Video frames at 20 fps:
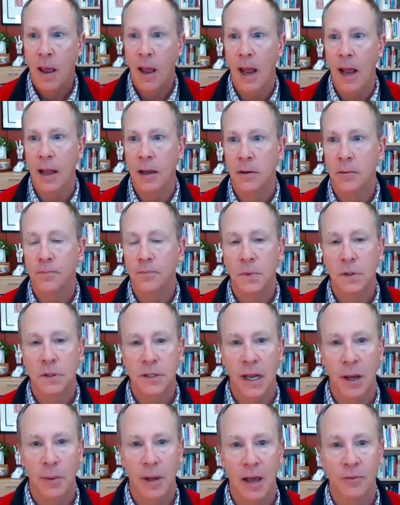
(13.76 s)
And
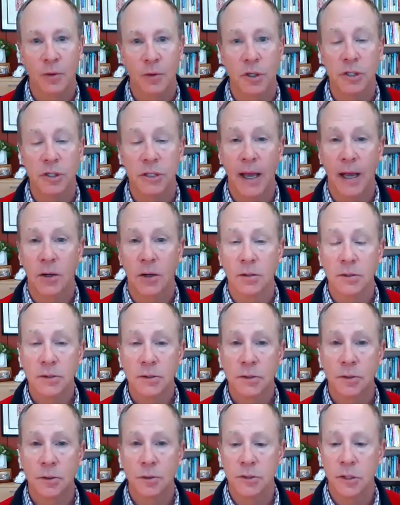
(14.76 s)
today we have Christian
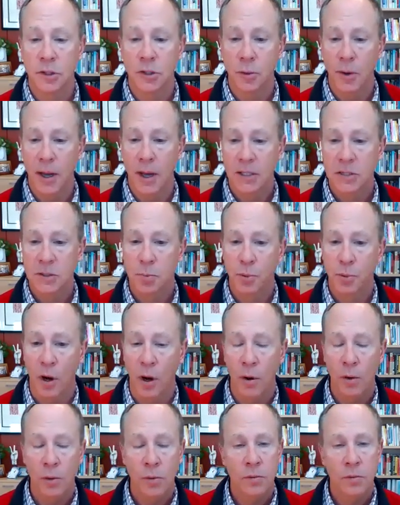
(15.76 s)
Eckels, who's a UX
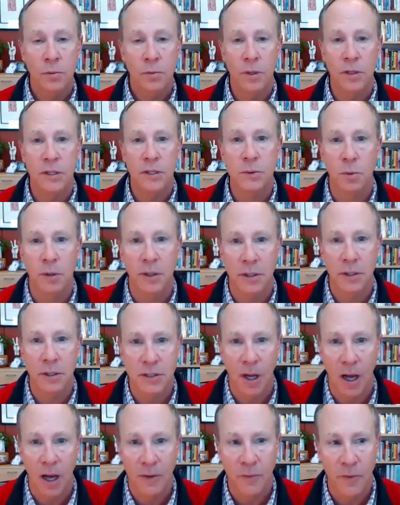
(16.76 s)
pro with us. We're going to
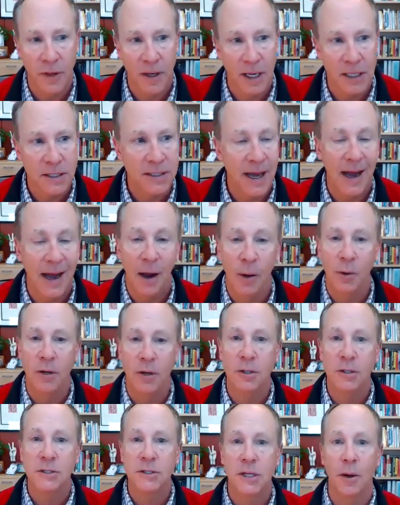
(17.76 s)
talk for the next
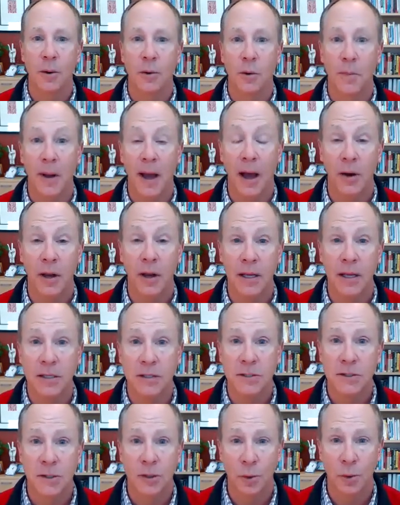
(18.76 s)
hour or so about
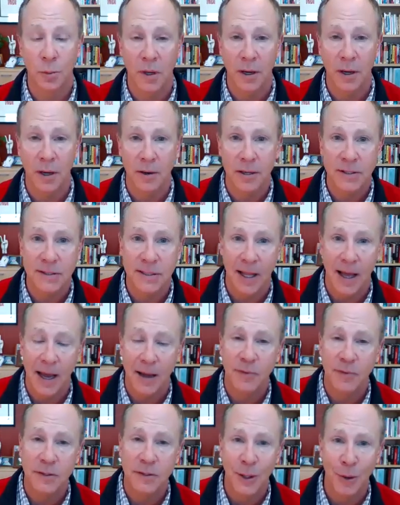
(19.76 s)
his career, his
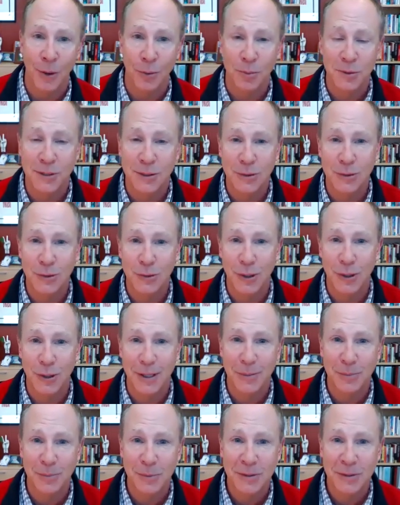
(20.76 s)
life, his hopes, his
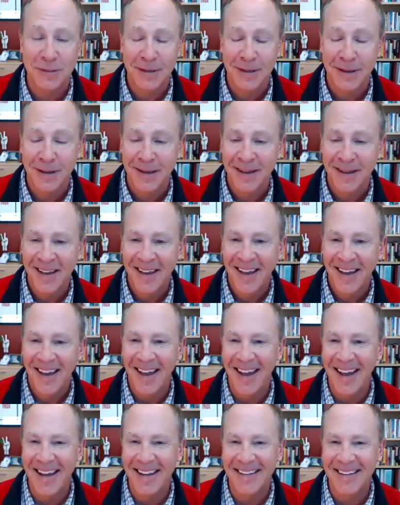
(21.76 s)
dreams.
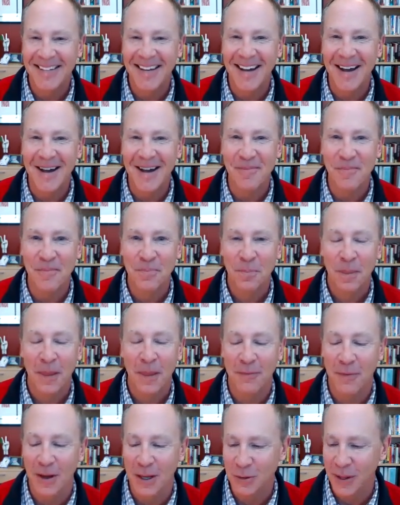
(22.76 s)
And
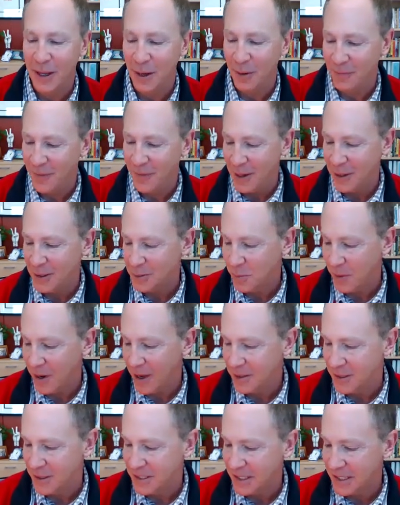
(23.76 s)
eventually that'll find its way
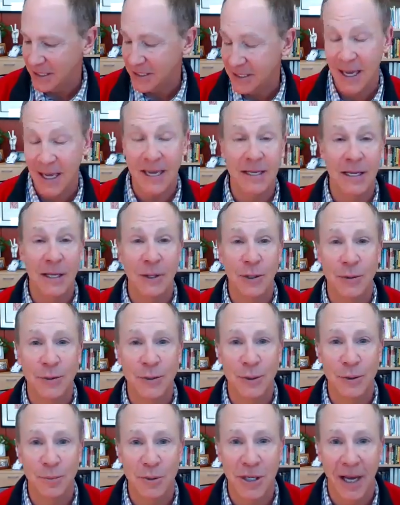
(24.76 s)
onto the TCID
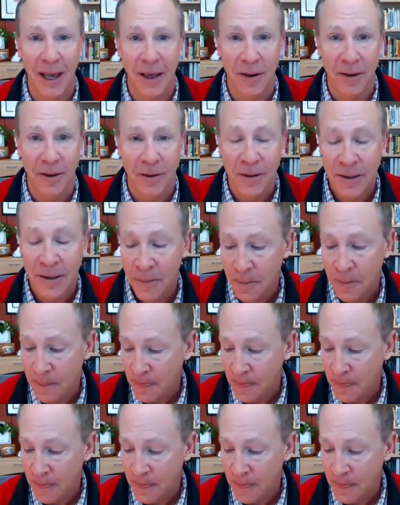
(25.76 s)
YouTube channel.